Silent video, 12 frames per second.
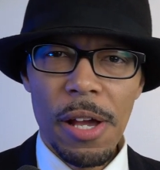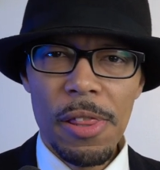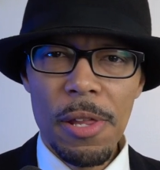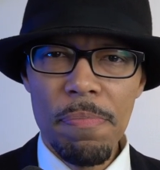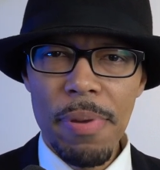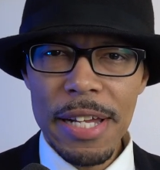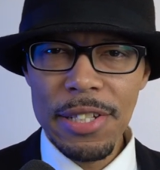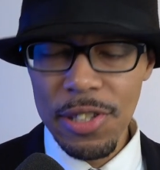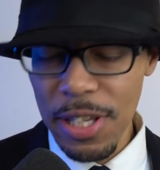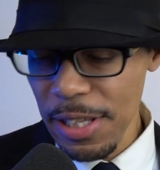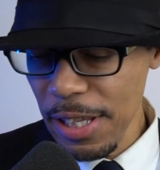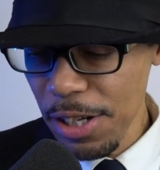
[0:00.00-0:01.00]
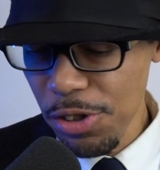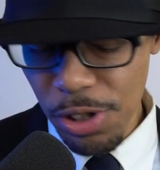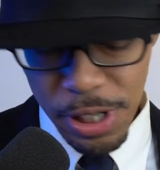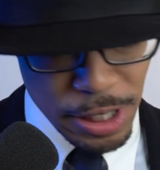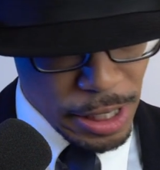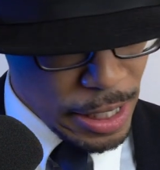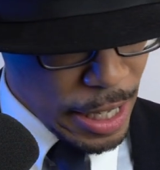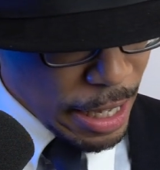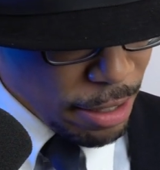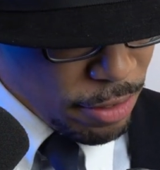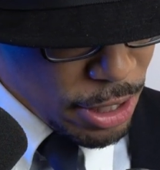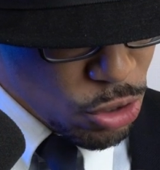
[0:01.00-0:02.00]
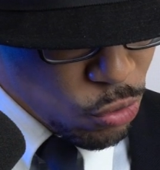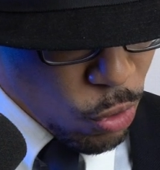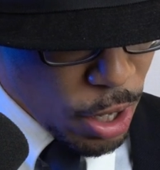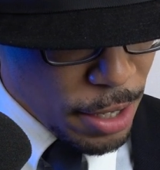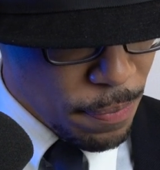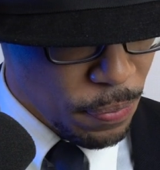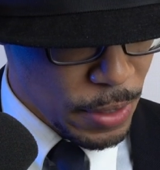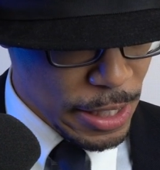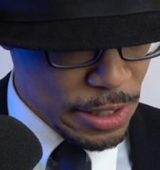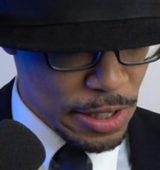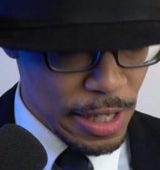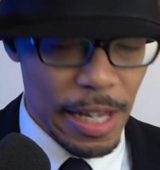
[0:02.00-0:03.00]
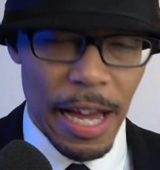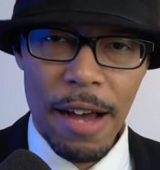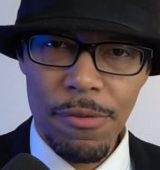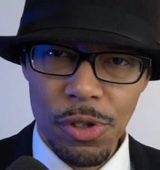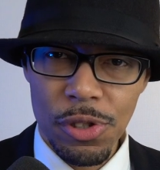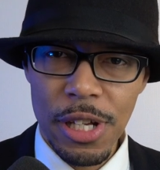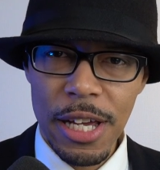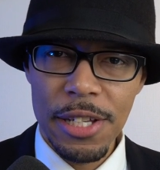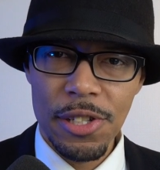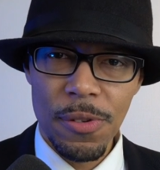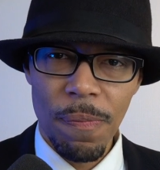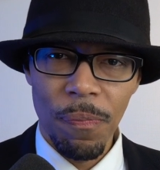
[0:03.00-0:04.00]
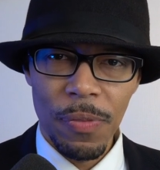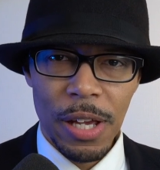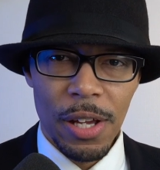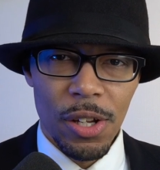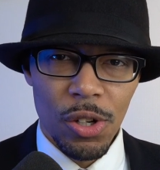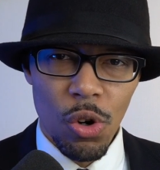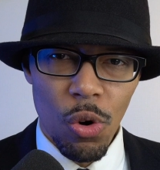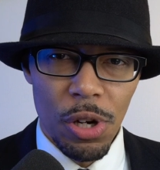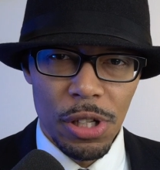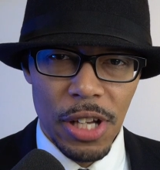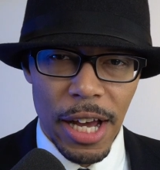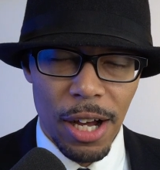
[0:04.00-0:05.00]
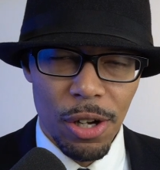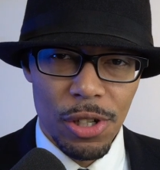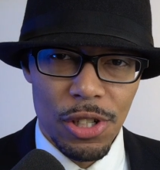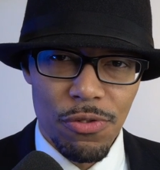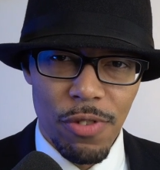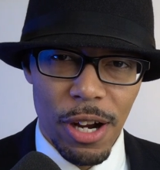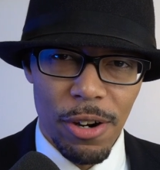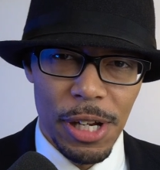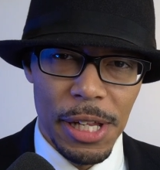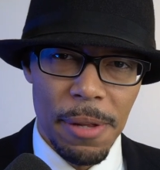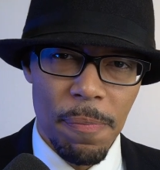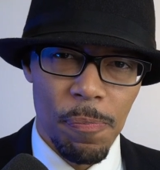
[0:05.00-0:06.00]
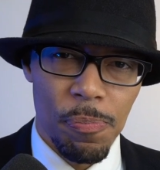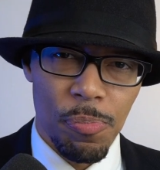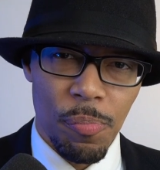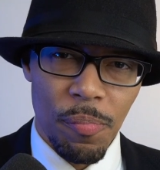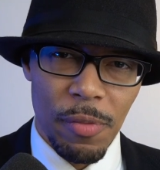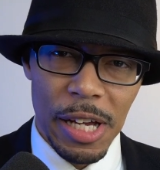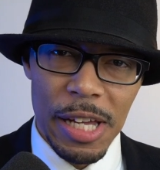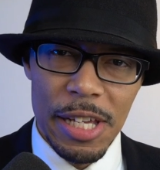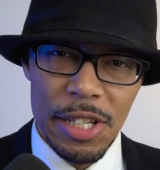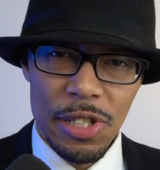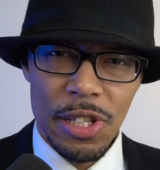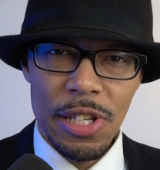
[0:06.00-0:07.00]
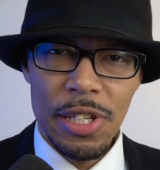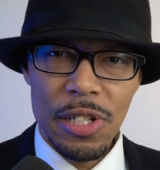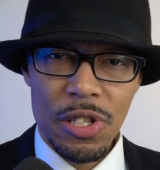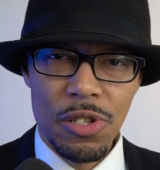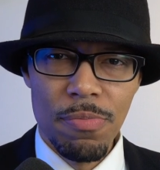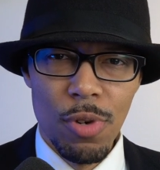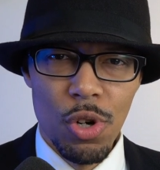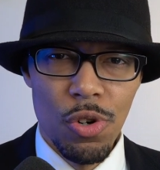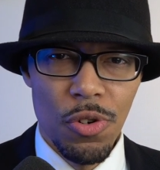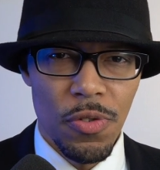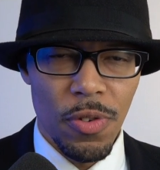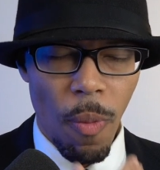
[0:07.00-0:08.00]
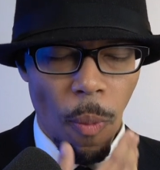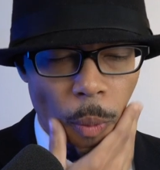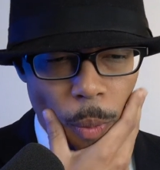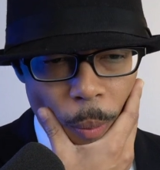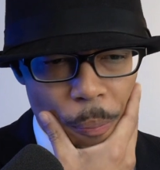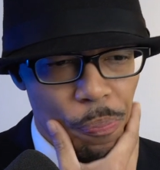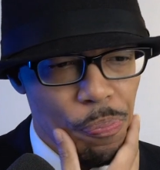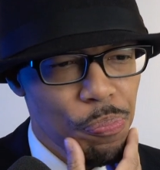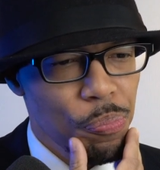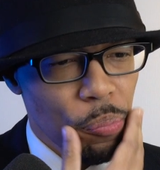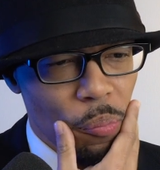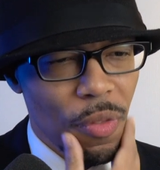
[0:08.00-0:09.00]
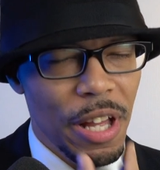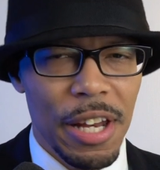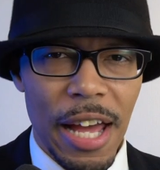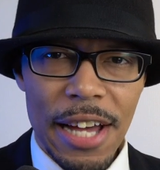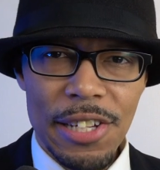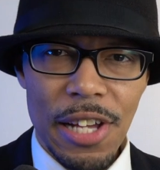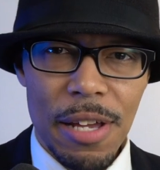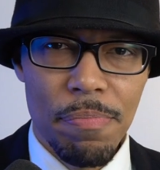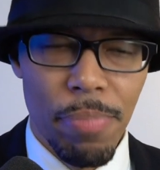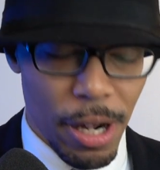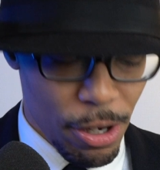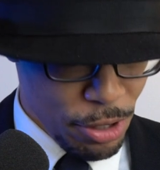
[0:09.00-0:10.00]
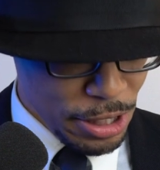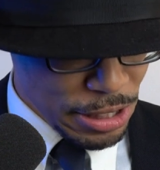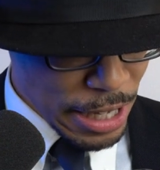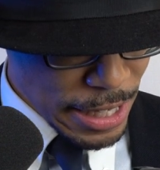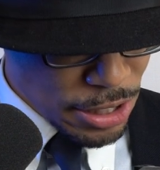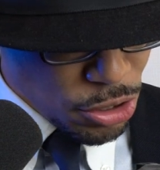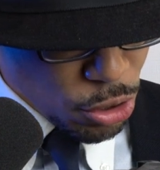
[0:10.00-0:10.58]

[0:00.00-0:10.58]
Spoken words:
the best thing that you're going to get out of this one is the aftertaste. Going down is very easy, smooth. It has a buttery taste